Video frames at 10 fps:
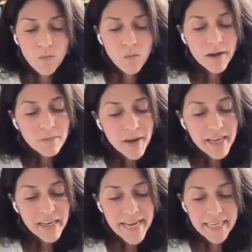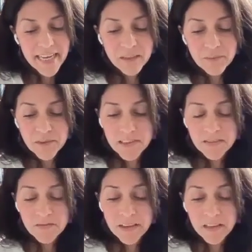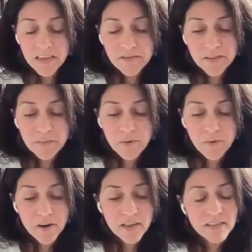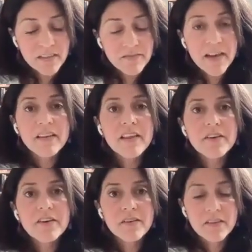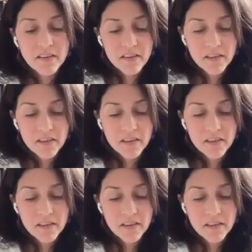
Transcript: One way to connect with this feeling of support is to find the Earth.